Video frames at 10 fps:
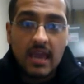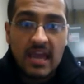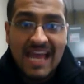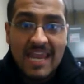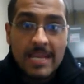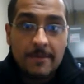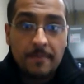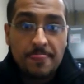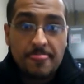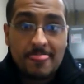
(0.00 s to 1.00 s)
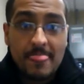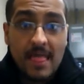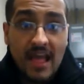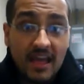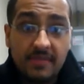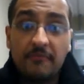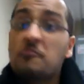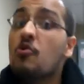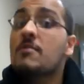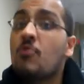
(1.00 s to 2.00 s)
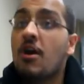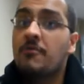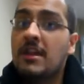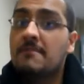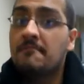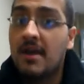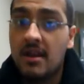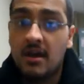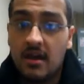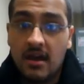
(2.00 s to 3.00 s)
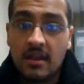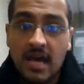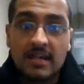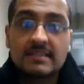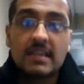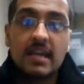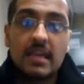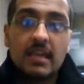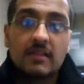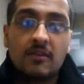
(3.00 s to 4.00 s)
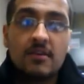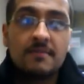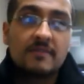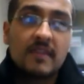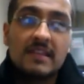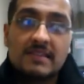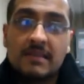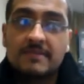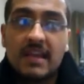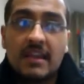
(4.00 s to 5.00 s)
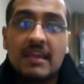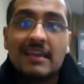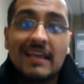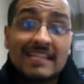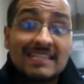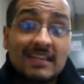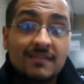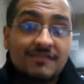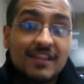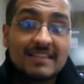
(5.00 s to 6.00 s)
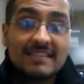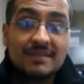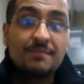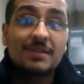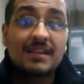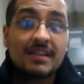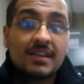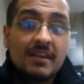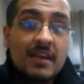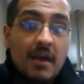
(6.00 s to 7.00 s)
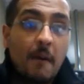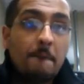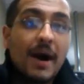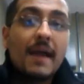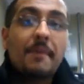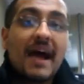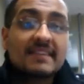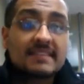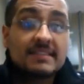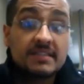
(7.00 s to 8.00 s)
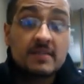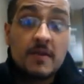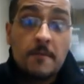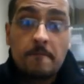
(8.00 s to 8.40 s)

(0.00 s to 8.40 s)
And the more and more I read meta-analysis, it seems that instead of just simply bypassing,